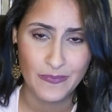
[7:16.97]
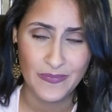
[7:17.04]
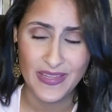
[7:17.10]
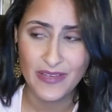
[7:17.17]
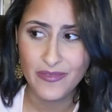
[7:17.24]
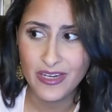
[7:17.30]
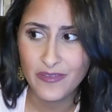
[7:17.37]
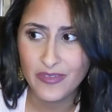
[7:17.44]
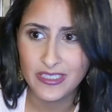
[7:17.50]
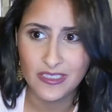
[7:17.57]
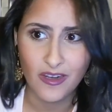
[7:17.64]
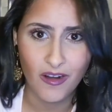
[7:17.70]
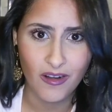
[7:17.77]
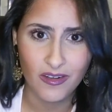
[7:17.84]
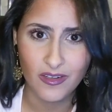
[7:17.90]
even if
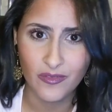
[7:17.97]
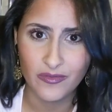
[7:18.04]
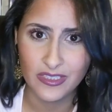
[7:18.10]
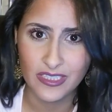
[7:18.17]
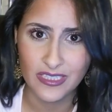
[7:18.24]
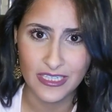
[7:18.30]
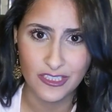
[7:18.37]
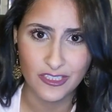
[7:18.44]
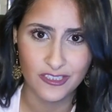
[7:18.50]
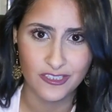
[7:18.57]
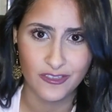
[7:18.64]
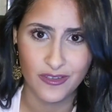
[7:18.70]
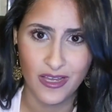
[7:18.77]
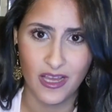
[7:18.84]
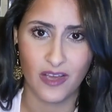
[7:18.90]
it's a hard conversation
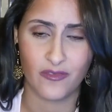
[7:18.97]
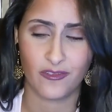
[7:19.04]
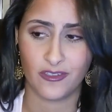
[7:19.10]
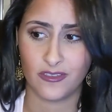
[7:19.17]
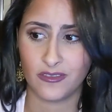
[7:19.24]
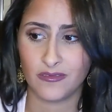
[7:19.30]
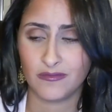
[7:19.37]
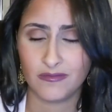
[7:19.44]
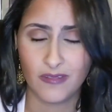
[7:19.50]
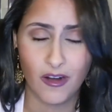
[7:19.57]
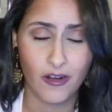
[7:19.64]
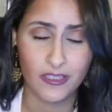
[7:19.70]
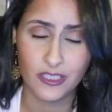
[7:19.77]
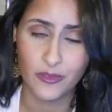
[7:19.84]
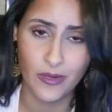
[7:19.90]
to have or
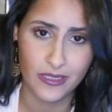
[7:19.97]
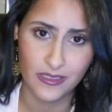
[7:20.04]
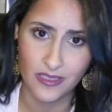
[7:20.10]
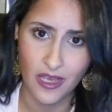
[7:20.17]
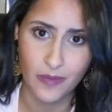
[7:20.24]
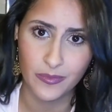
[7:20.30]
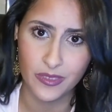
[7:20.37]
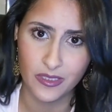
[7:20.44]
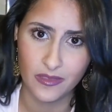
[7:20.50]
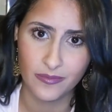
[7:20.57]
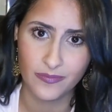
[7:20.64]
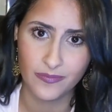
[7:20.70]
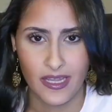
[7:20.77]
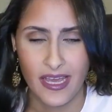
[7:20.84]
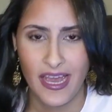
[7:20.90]
hard to accept.
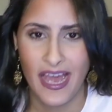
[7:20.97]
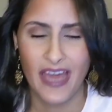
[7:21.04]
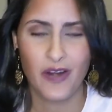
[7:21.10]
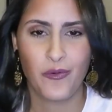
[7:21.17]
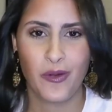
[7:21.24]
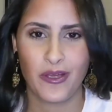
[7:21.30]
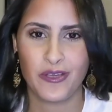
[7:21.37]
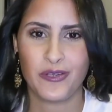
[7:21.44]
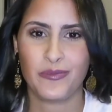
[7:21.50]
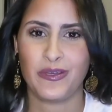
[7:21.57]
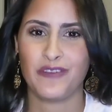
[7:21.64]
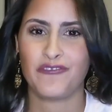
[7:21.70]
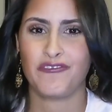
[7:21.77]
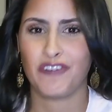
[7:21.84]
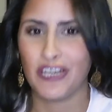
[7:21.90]
I don't want you to be
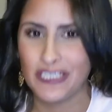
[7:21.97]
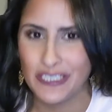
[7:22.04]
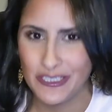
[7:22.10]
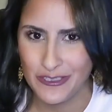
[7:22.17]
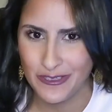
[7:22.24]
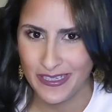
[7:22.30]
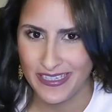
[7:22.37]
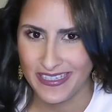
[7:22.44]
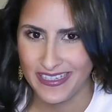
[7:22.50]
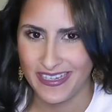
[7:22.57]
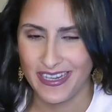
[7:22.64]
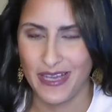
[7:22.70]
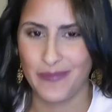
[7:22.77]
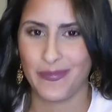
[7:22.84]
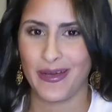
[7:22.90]
frustrated
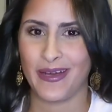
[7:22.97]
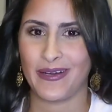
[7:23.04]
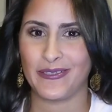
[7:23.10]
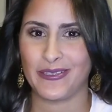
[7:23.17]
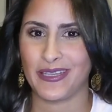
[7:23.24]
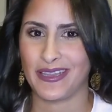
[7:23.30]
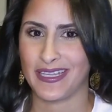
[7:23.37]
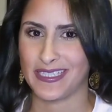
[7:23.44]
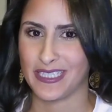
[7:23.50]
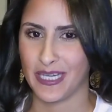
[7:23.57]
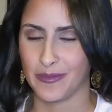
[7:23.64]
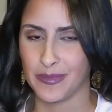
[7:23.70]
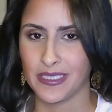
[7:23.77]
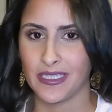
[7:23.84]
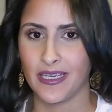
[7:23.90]
about the things that
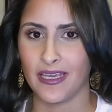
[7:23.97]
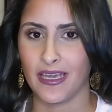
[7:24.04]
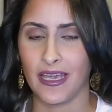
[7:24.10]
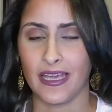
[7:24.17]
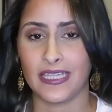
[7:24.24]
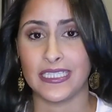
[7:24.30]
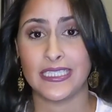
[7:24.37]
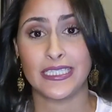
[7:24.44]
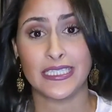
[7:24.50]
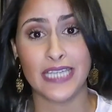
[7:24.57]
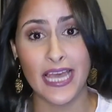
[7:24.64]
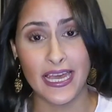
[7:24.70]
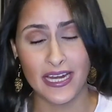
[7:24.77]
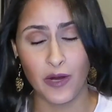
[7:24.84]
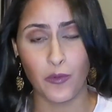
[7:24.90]
I'm saying.
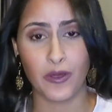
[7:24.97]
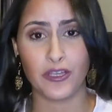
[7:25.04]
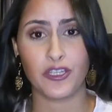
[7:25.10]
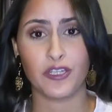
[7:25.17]
Instead, I want you